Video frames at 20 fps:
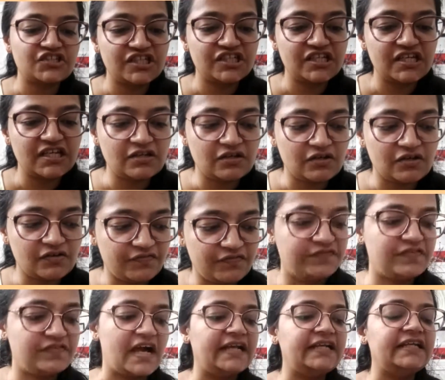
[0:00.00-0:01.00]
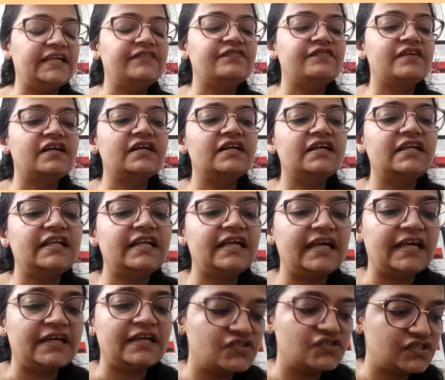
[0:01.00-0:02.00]
of antifungal
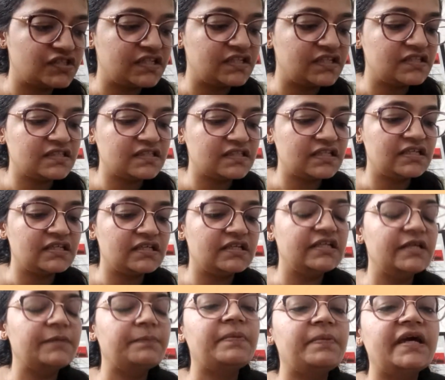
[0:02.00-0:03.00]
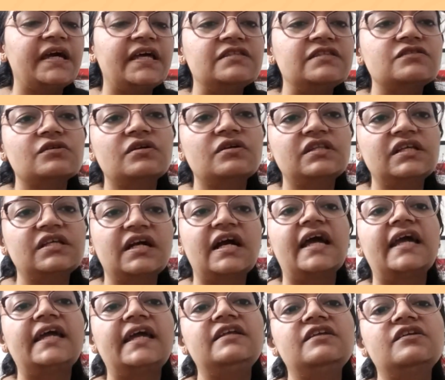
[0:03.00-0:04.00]
agents depends on the
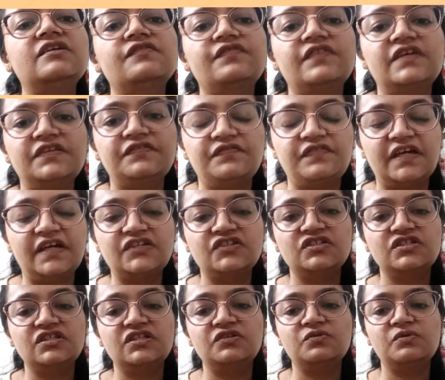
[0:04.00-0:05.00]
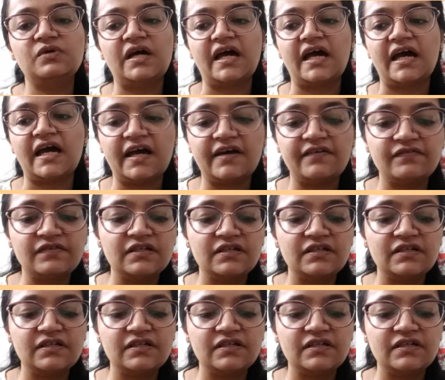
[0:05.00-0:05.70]
kind of infection you have.